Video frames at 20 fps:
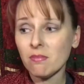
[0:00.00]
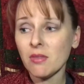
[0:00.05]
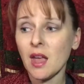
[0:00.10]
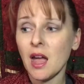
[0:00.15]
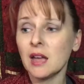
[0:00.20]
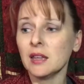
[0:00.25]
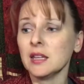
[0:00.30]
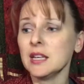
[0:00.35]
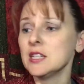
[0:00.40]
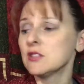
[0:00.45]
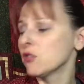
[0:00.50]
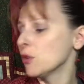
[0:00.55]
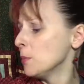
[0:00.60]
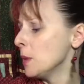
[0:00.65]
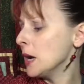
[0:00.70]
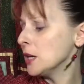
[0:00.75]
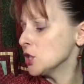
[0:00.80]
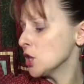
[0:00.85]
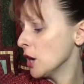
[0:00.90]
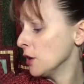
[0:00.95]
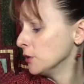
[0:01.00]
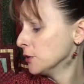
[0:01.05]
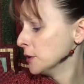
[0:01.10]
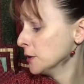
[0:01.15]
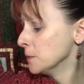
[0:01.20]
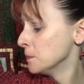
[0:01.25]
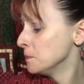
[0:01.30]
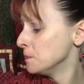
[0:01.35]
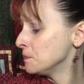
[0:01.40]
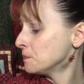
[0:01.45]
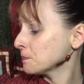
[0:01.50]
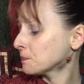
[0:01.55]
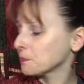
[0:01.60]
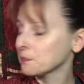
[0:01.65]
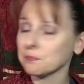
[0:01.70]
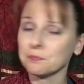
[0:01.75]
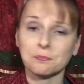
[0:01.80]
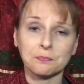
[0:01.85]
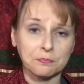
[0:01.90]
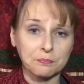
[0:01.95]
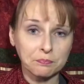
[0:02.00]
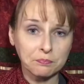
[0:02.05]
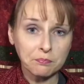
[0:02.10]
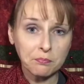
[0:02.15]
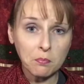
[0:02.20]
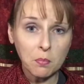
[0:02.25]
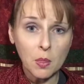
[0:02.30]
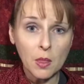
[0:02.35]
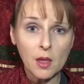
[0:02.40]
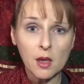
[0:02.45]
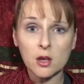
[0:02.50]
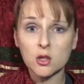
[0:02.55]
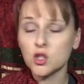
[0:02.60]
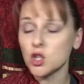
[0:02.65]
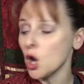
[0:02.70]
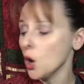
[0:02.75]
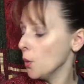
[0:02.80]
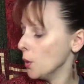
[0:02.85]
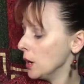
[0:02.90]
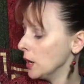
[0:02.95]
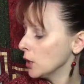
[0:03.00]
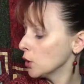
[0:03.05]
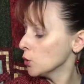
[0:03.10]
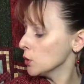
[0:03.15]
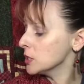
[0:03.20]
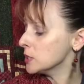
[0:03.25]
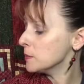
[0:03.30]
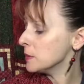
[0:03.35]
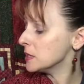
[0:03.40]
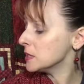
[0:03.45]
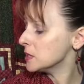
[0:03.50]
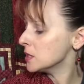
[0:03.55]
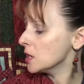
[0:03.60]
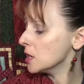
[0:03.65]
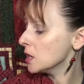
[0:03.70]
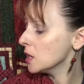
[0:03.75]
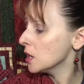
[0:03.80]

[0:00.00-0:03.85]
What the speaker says: At least from my childhood. So, Christmas.